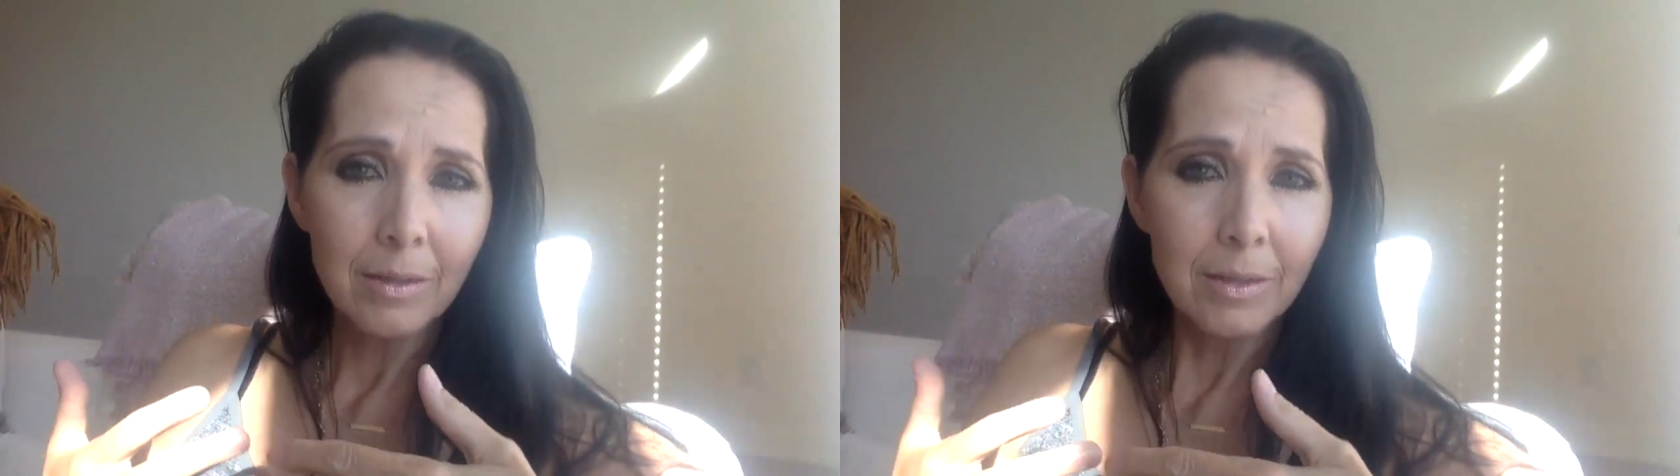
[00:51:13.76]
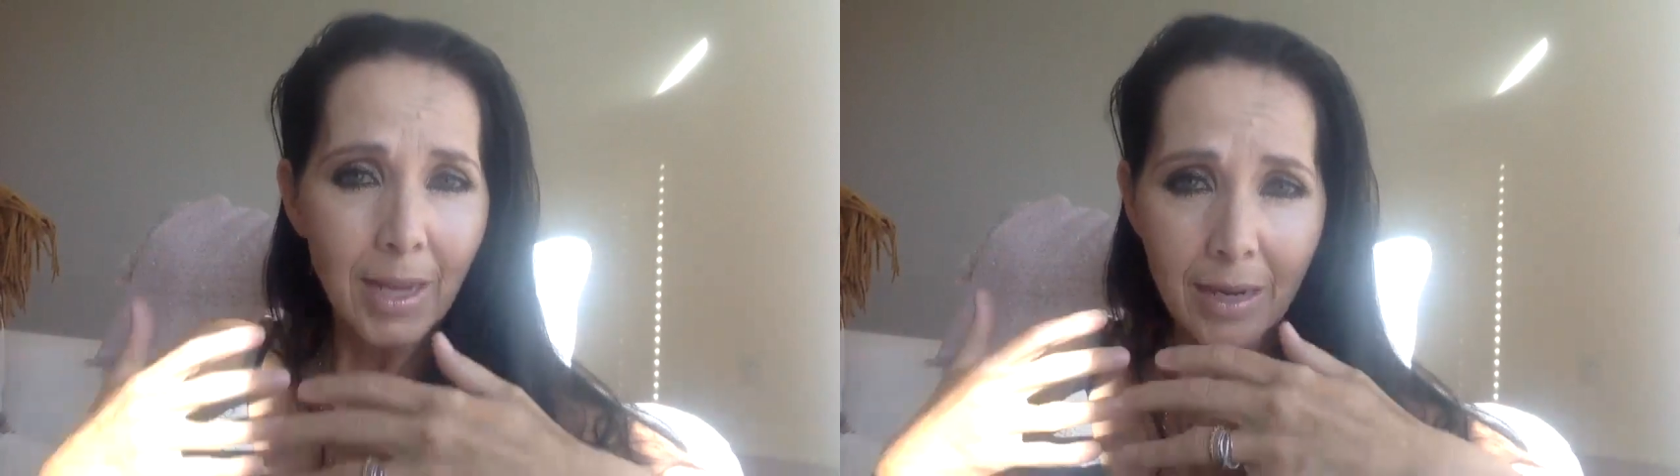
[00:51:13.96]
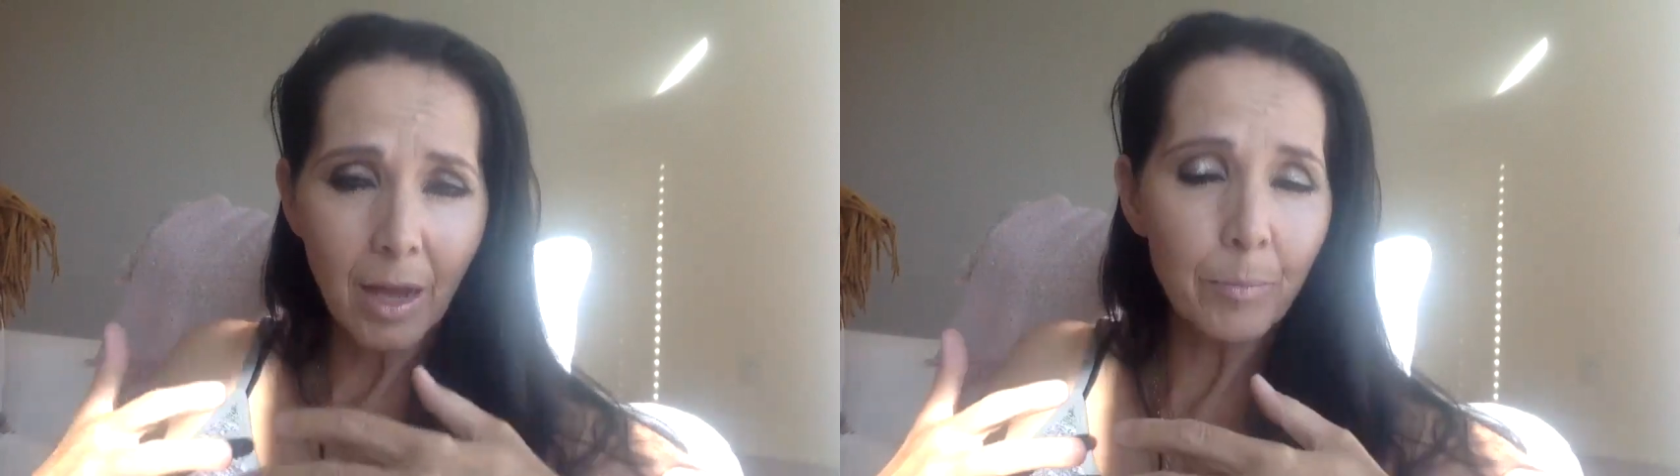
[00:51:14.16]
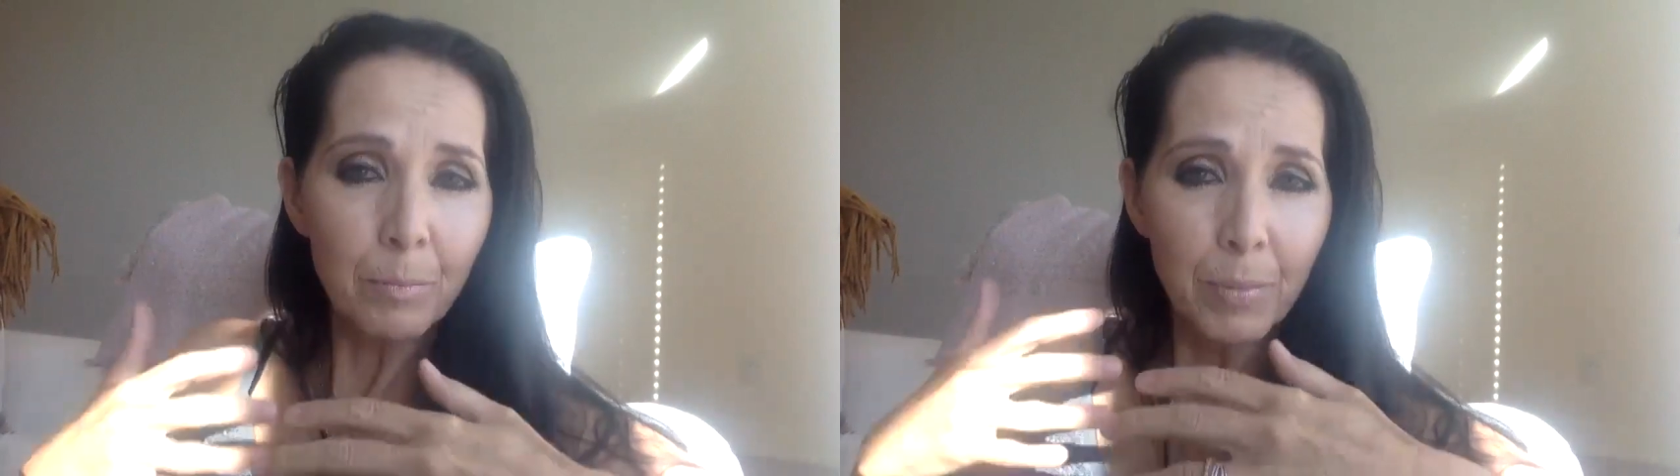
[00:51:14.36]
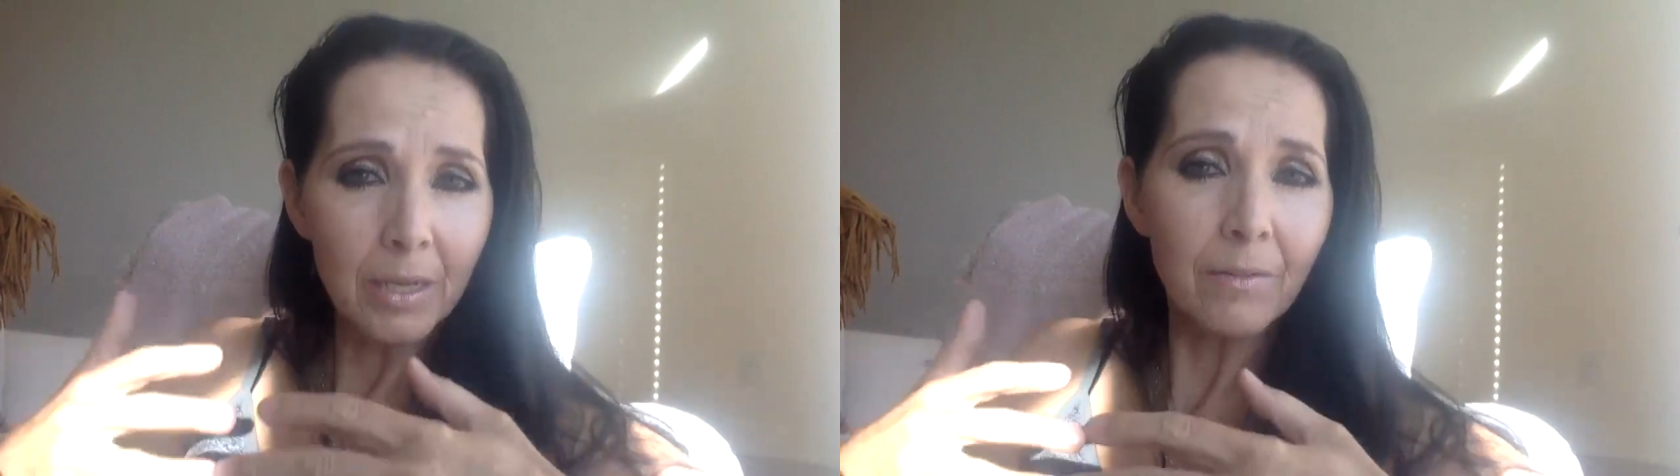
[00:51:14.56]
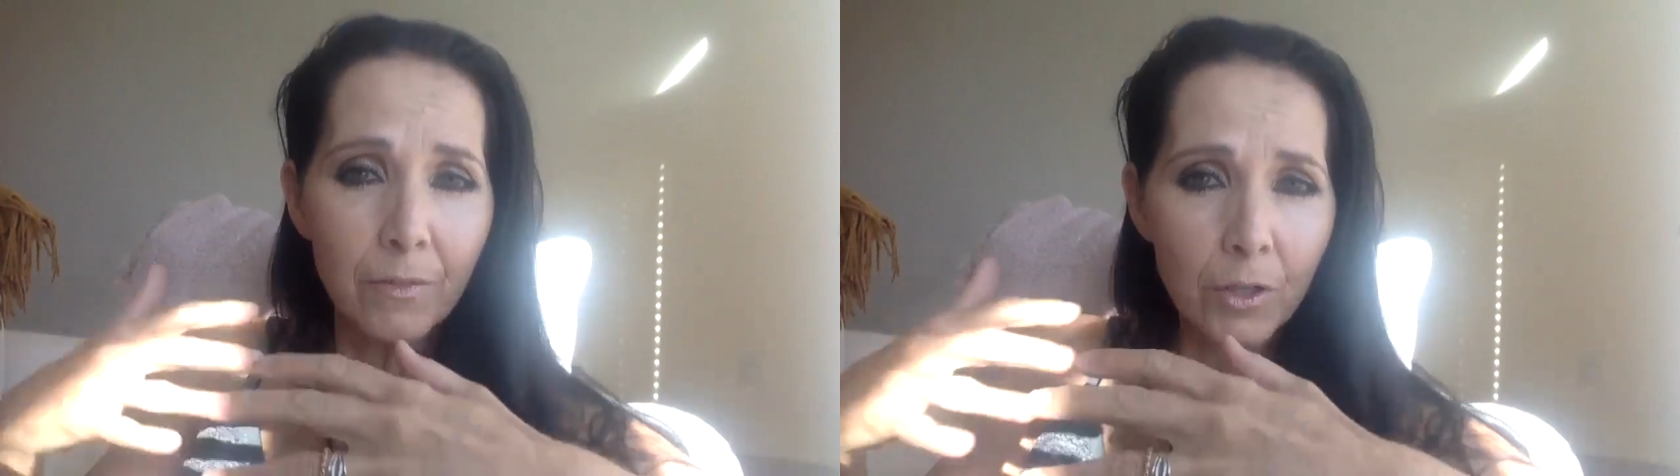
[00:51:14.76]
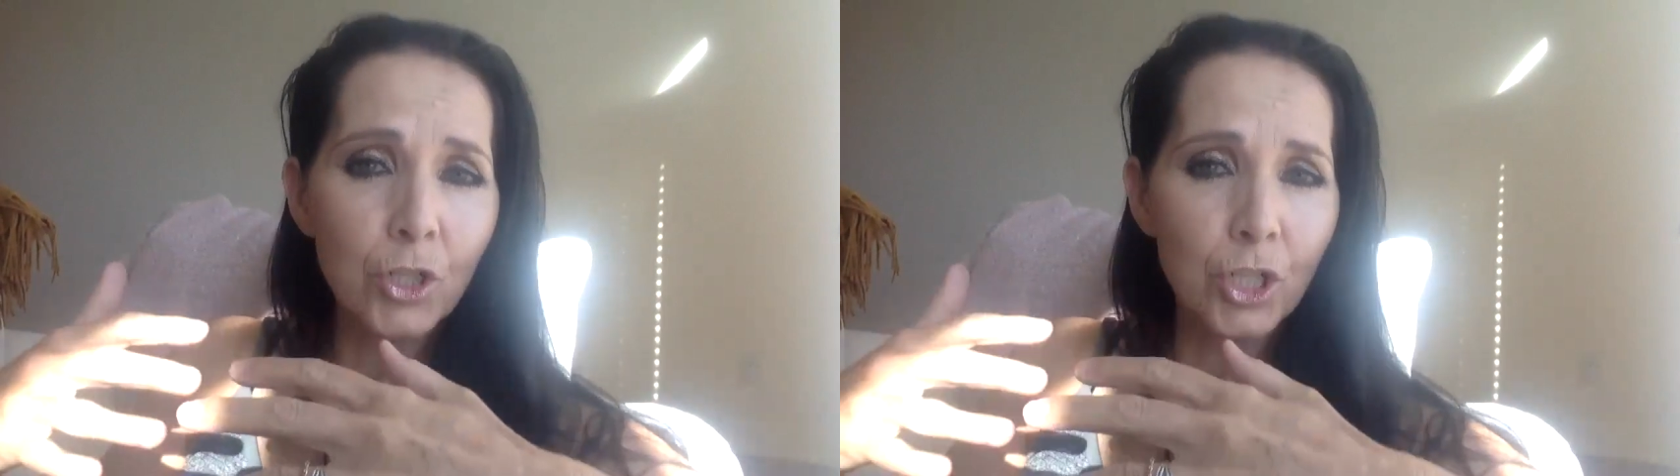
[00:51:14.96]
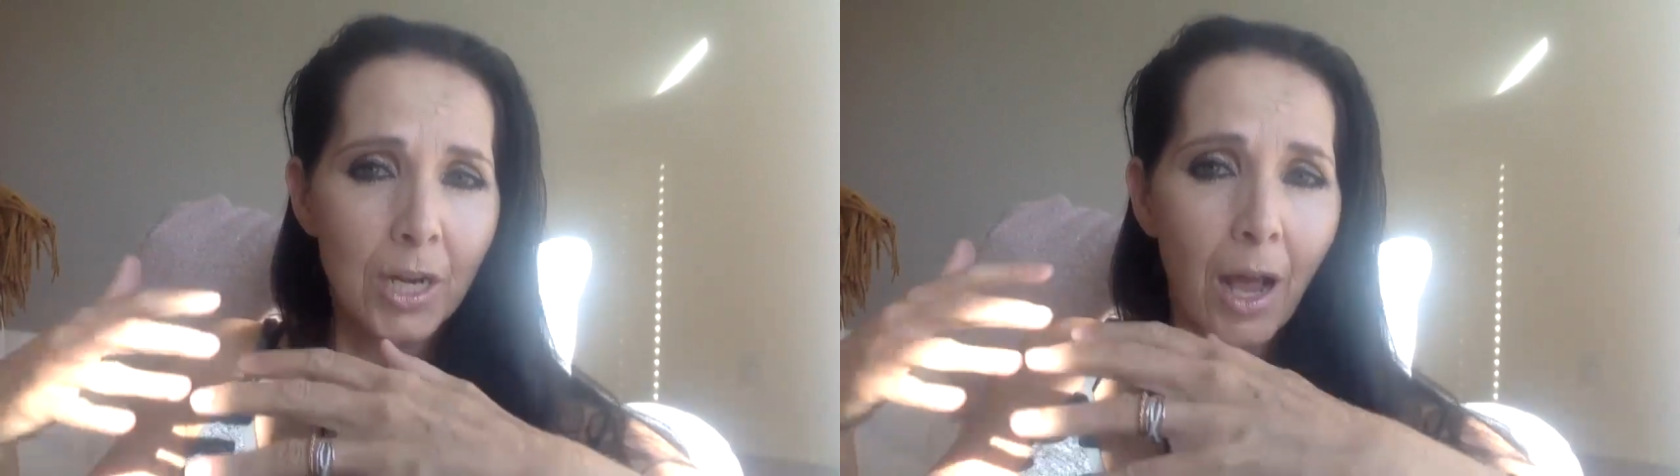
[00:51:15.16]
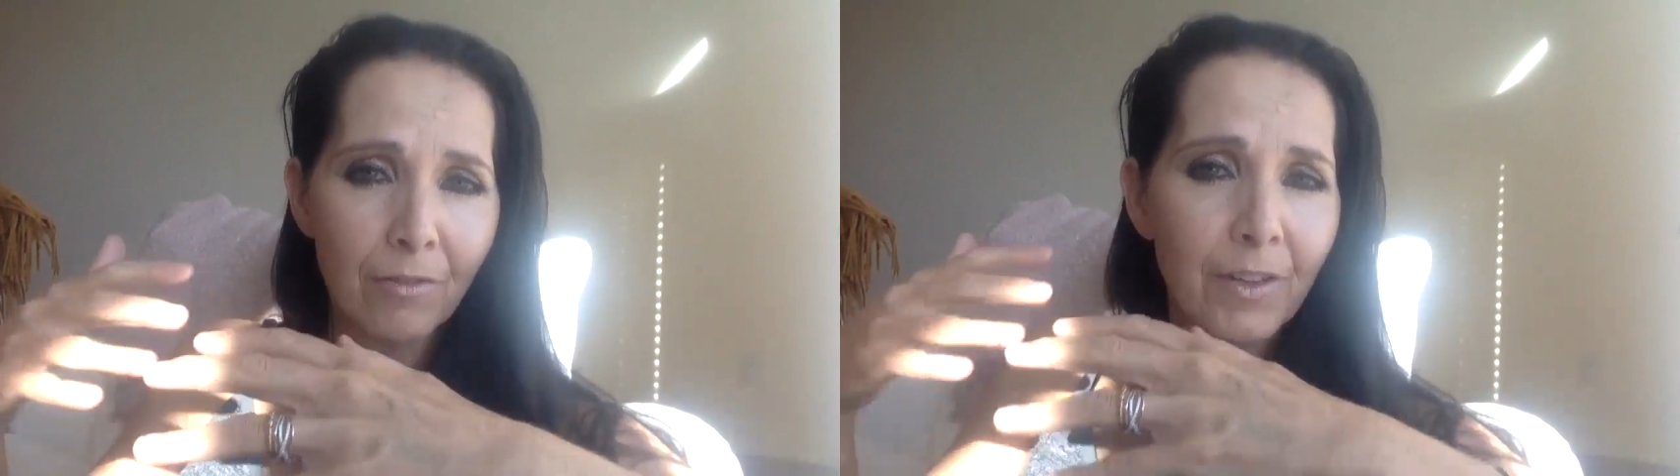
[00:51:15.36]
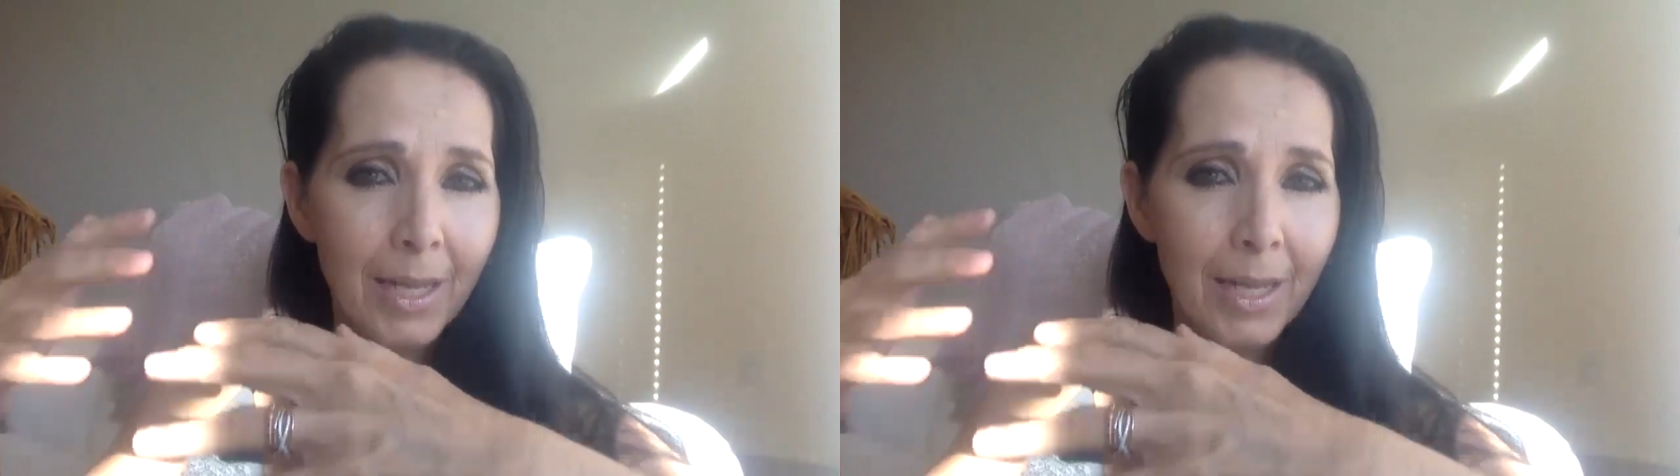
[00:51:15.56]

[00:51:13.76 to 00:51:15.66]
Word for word: Stand up and be a version of